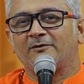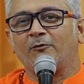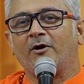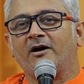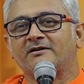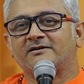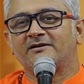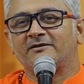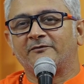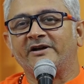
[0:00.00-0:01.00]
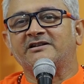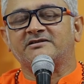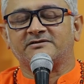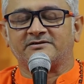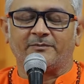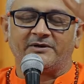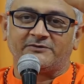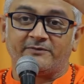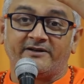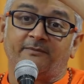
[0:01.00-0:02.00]
Which
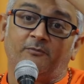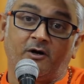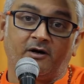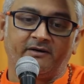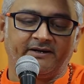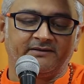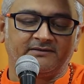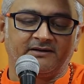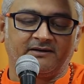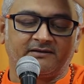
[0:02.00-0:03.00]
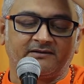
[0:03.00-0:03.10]
tapaswini born in the